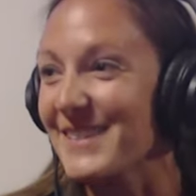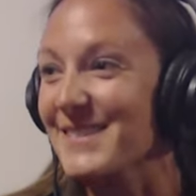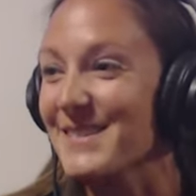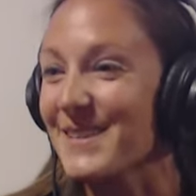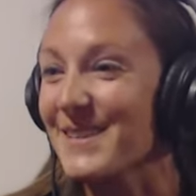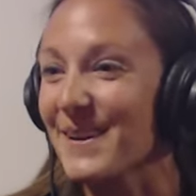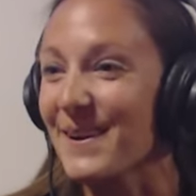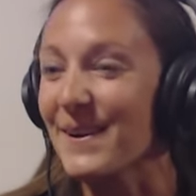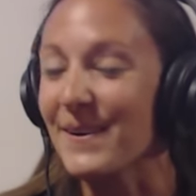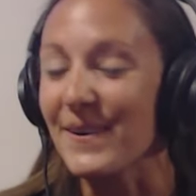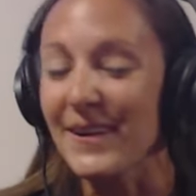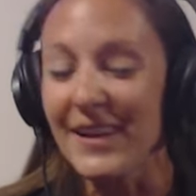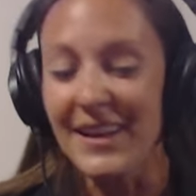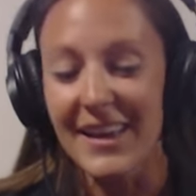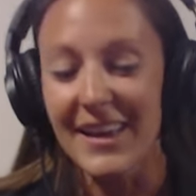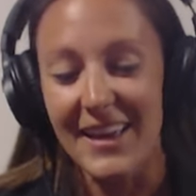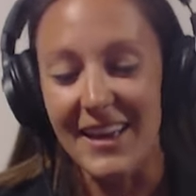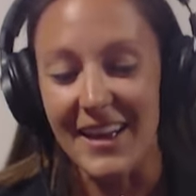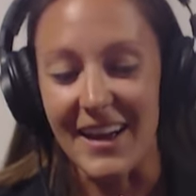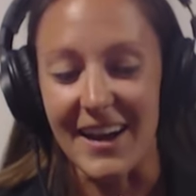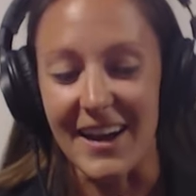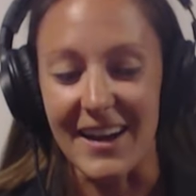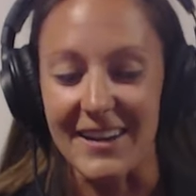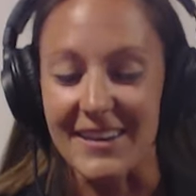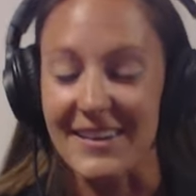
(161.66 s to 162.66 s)
so,
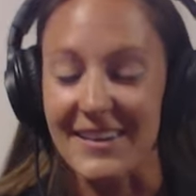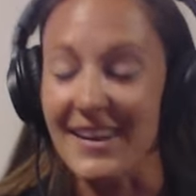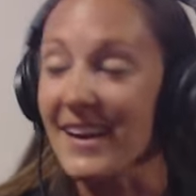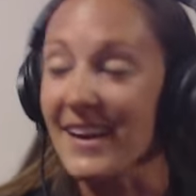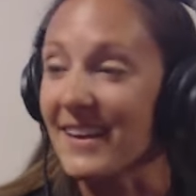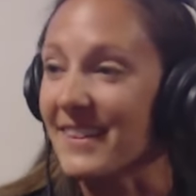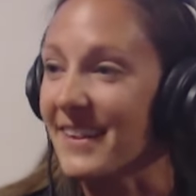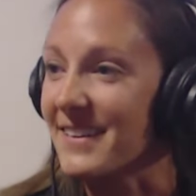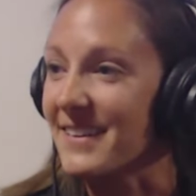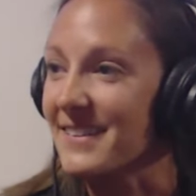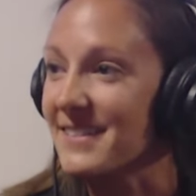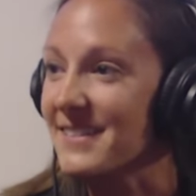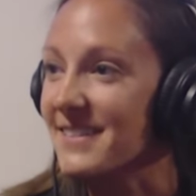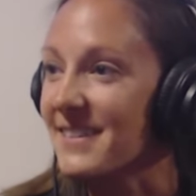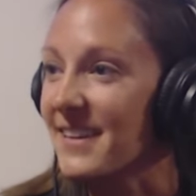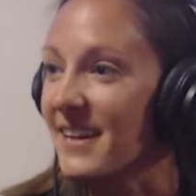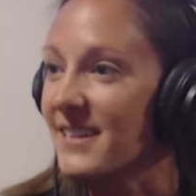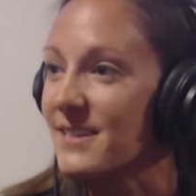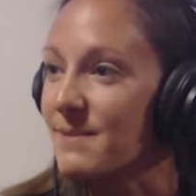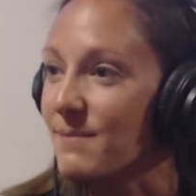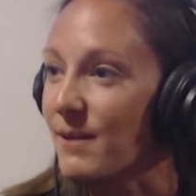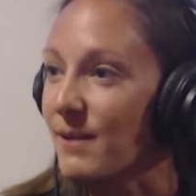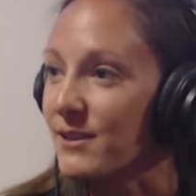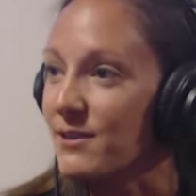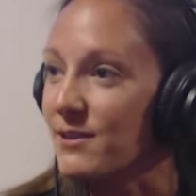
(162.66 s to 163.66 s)
uh, yeah, that's
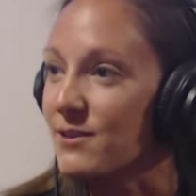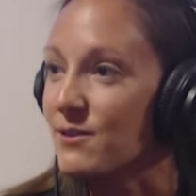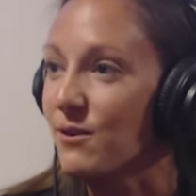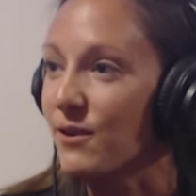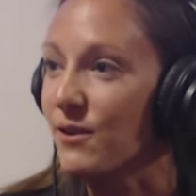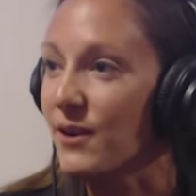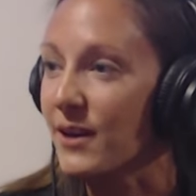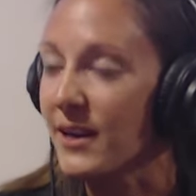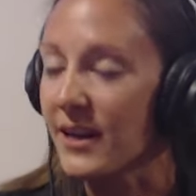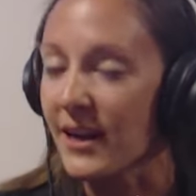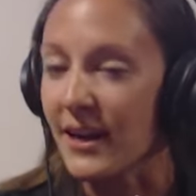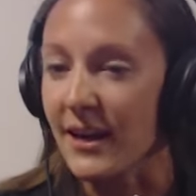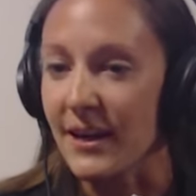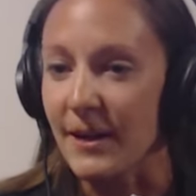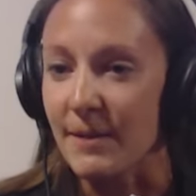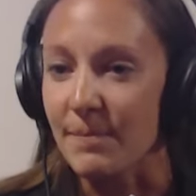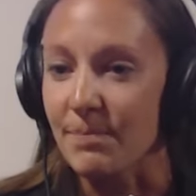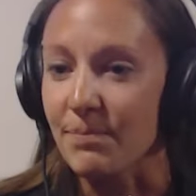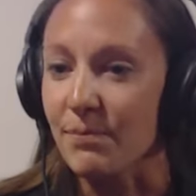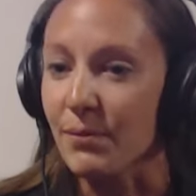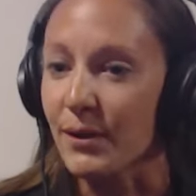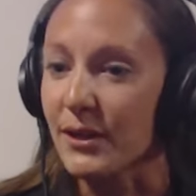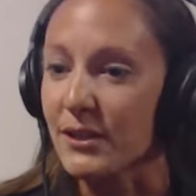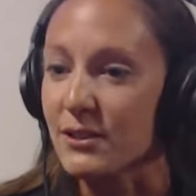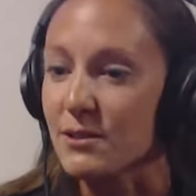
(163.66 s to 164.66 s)
that's my story.
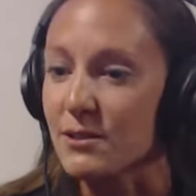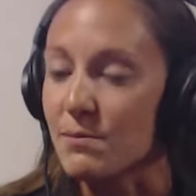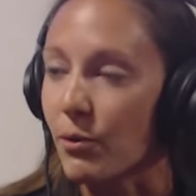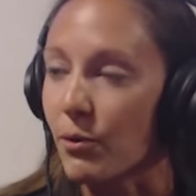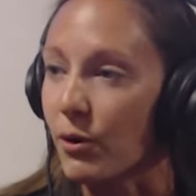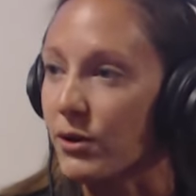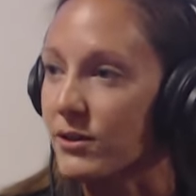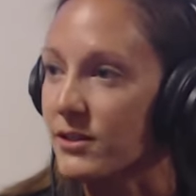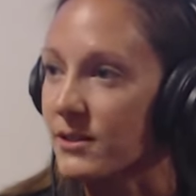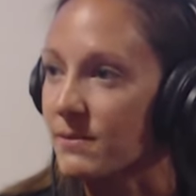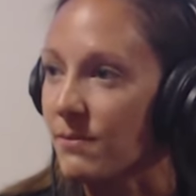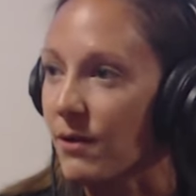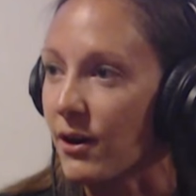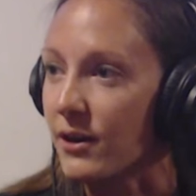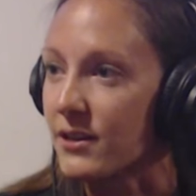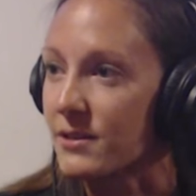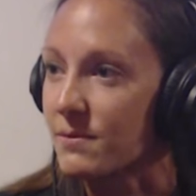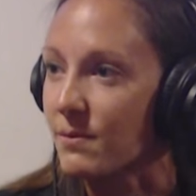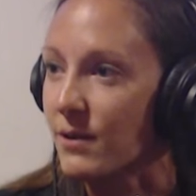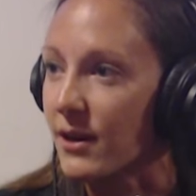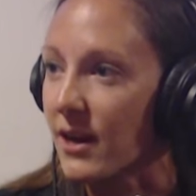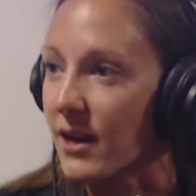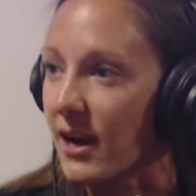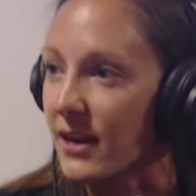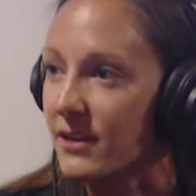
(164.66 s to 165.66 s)
Um, played sports at
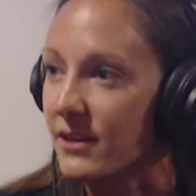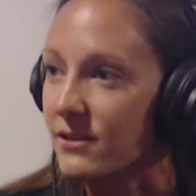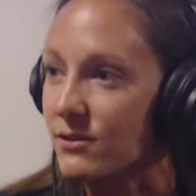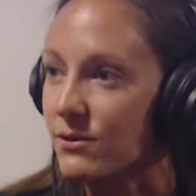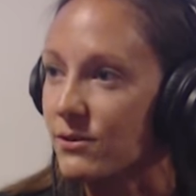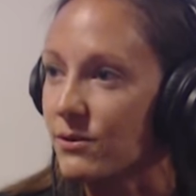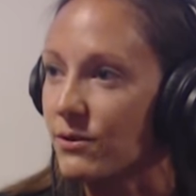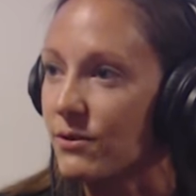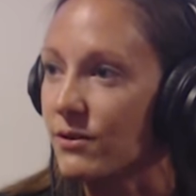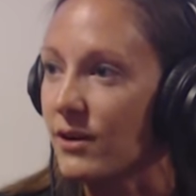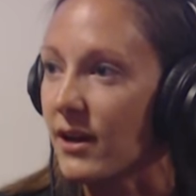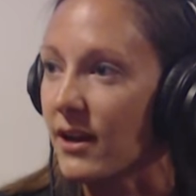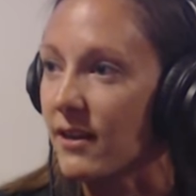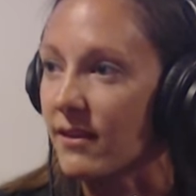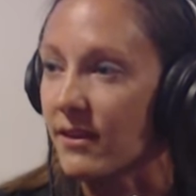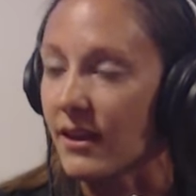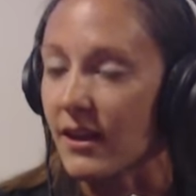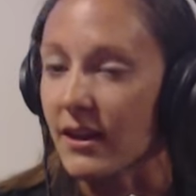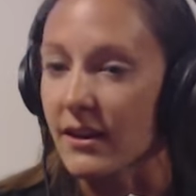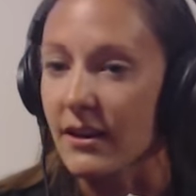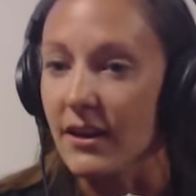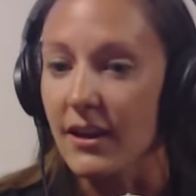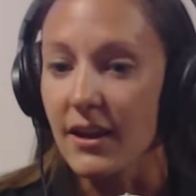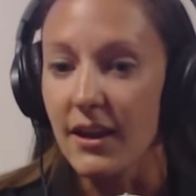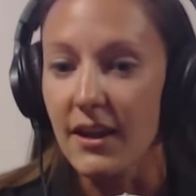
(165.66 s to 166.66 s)
Martinsburg High School, and
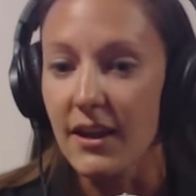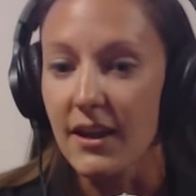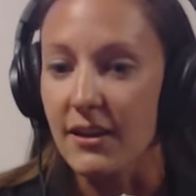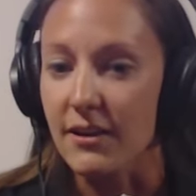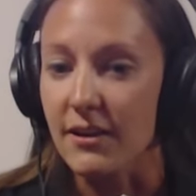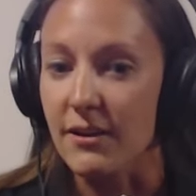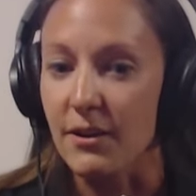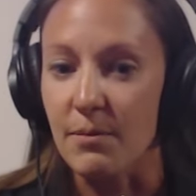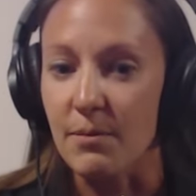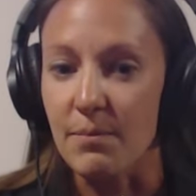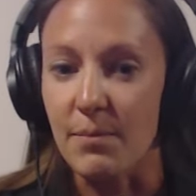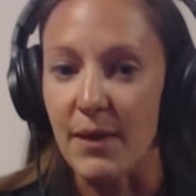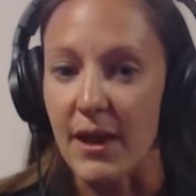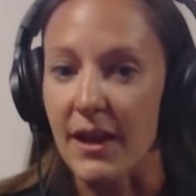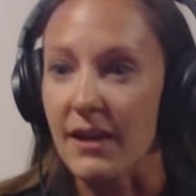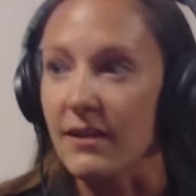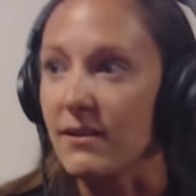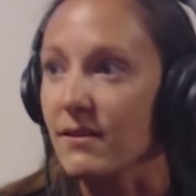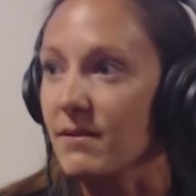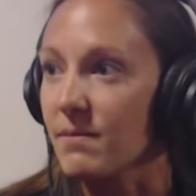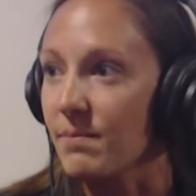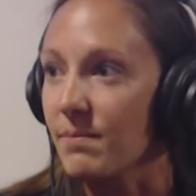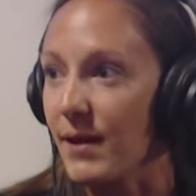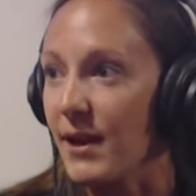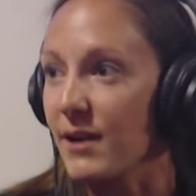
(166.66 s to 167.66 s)
then you know,
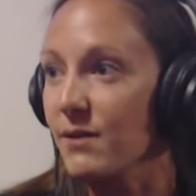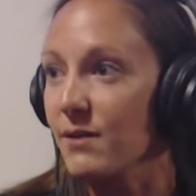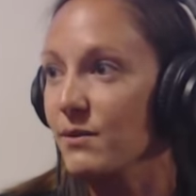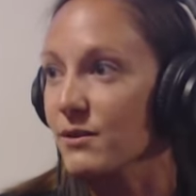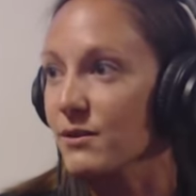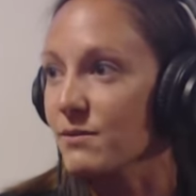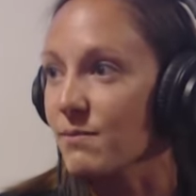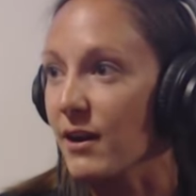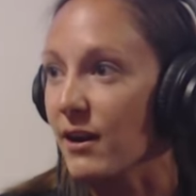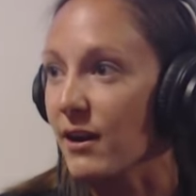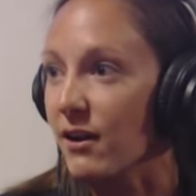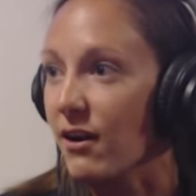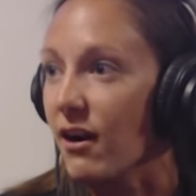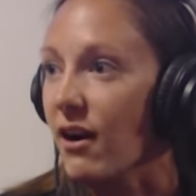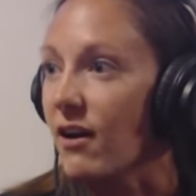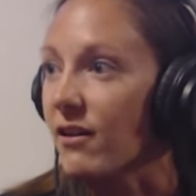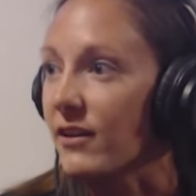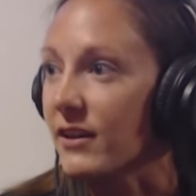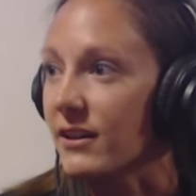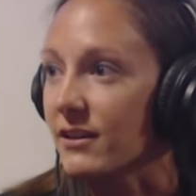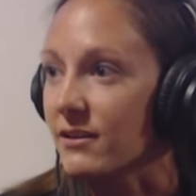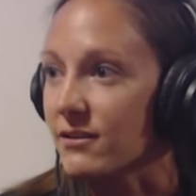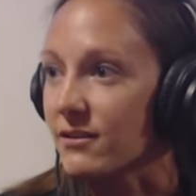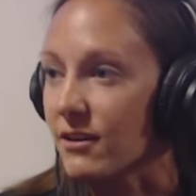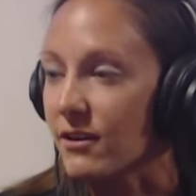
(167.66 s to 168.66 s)
band band was my
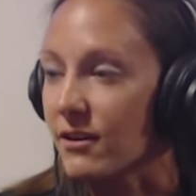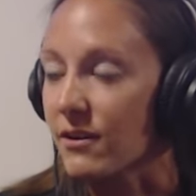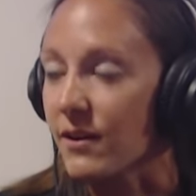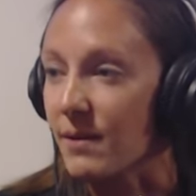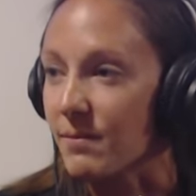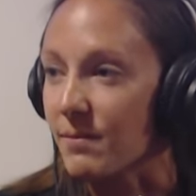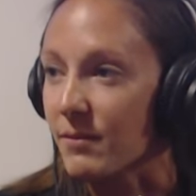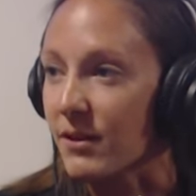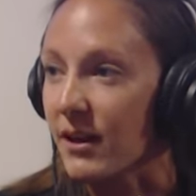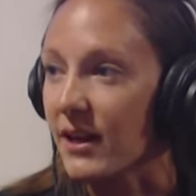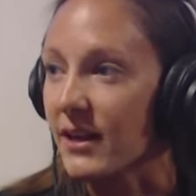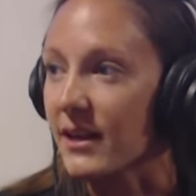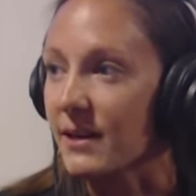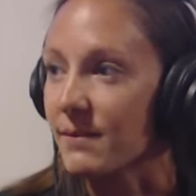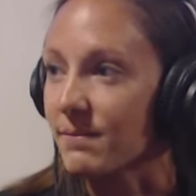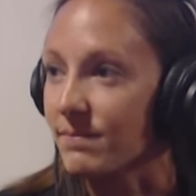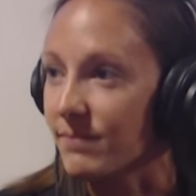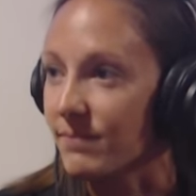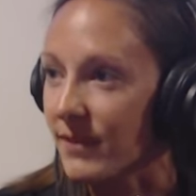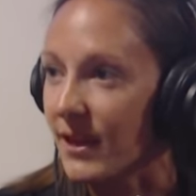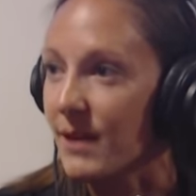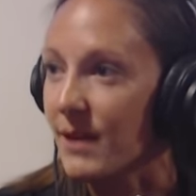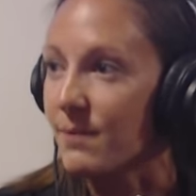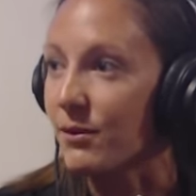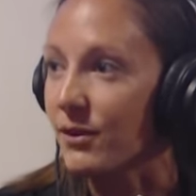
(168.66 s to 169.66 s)
calling. So I'm glad
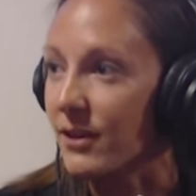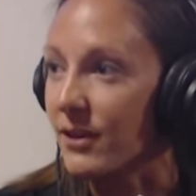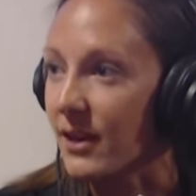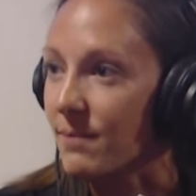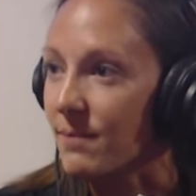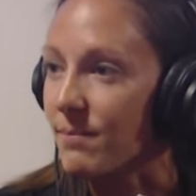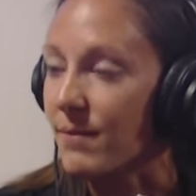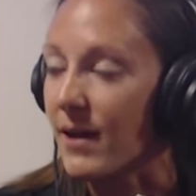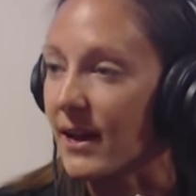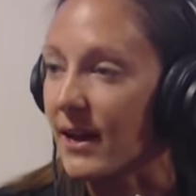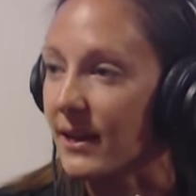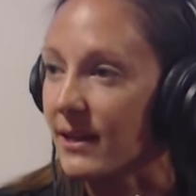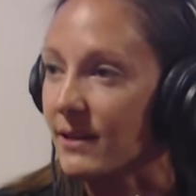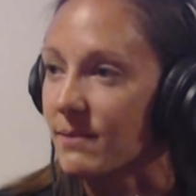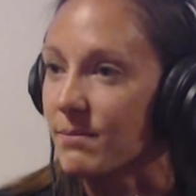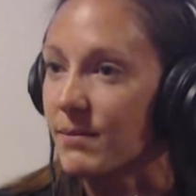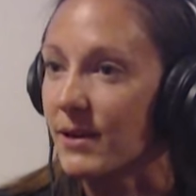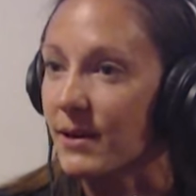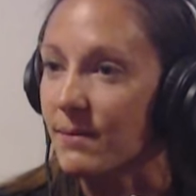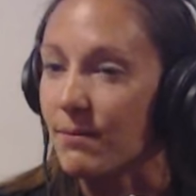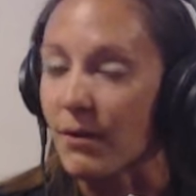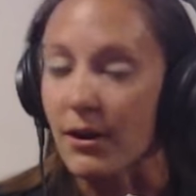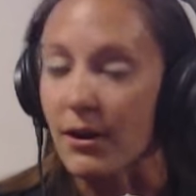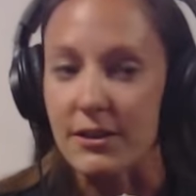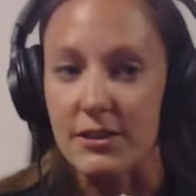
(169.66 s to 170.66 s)
I'm able to come back and
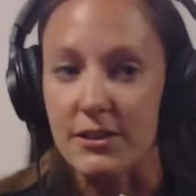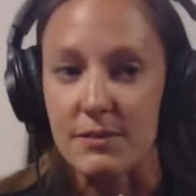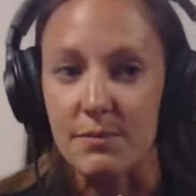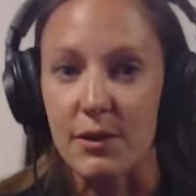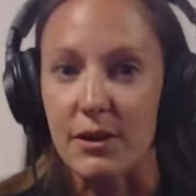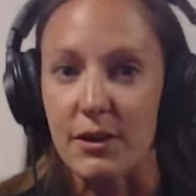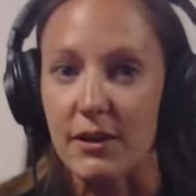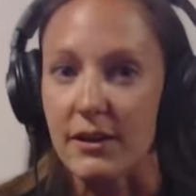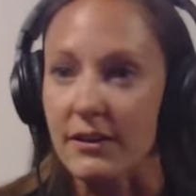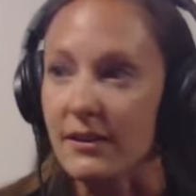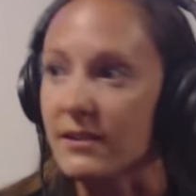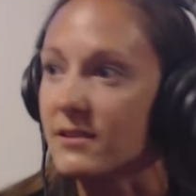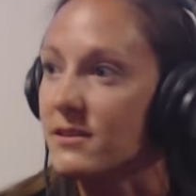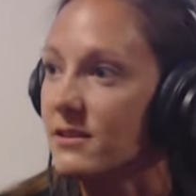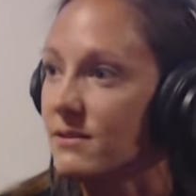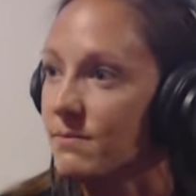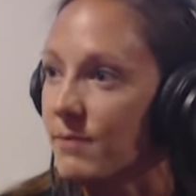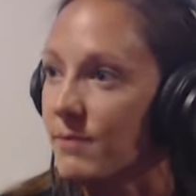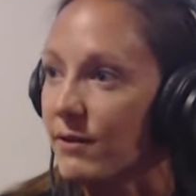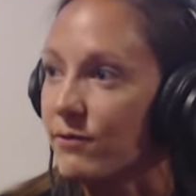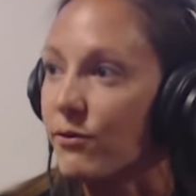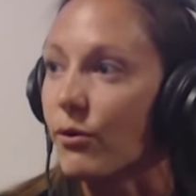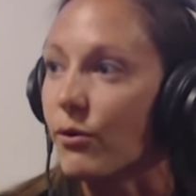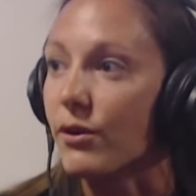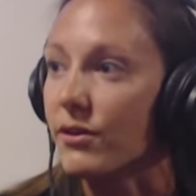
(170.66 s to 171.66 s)
be at Martinsburg, and this is
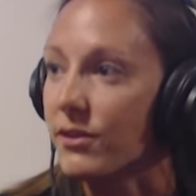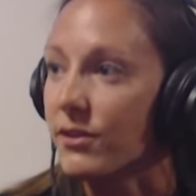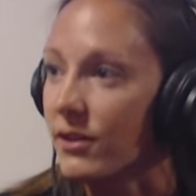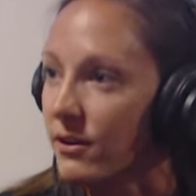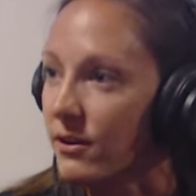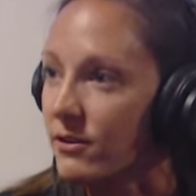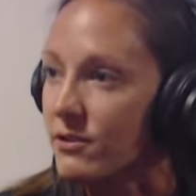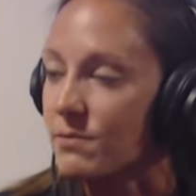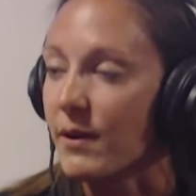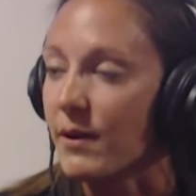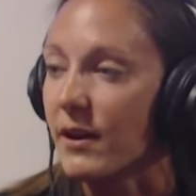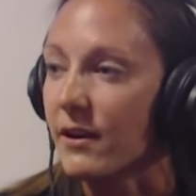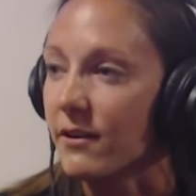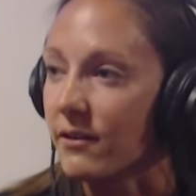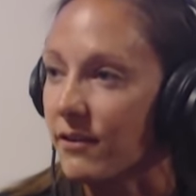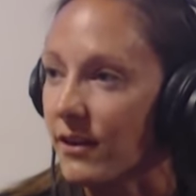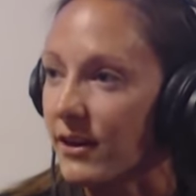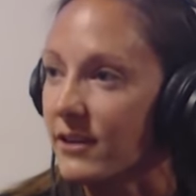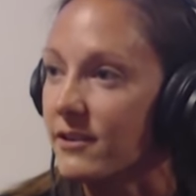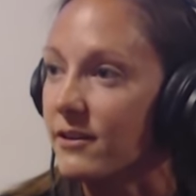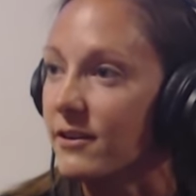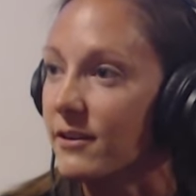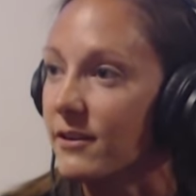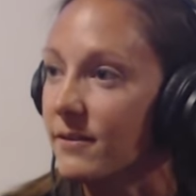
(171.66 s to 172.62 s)
my fourth year as band director.